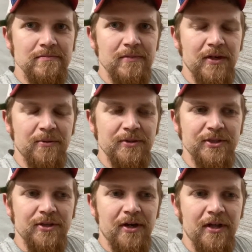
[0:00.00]
don't know what
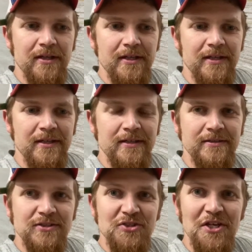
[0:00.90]
you'd call it. The
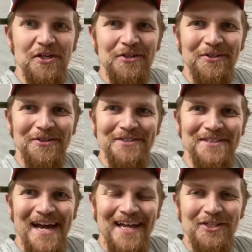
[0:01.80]
steel is
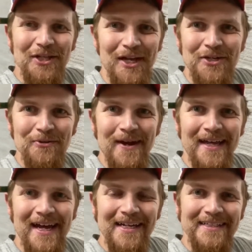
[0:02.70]
not in
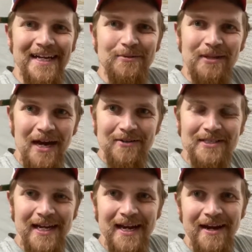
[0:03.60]
direct contact with
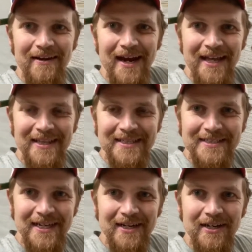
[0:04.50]
outside air and
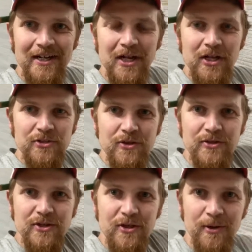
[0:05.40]
this air, so
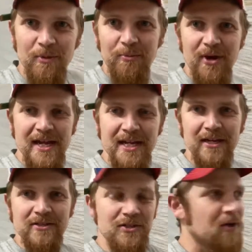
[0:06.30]
there's a thermal break
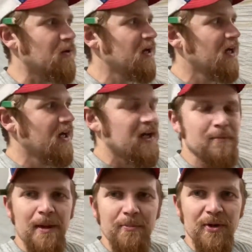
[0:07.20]
here. So
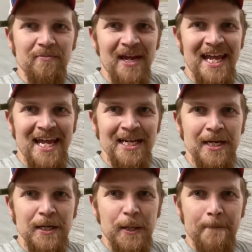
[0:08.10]
by putting my hand
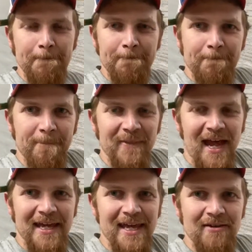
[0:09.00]
here,
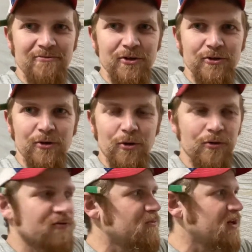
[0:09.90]
I can't feel the
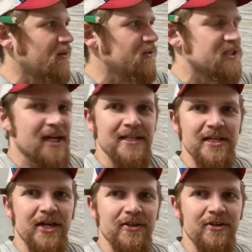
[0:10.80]
cold from the other side.
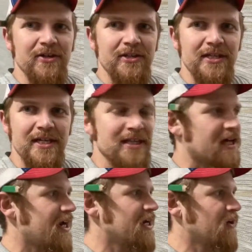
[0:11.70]
The other good thing
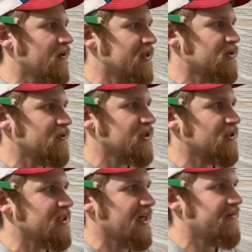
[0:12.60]
that I noticed, which
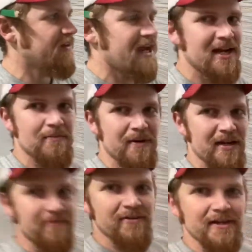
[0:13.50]
is kind of an added
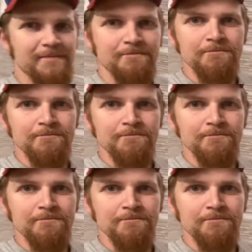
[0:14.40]
benefit,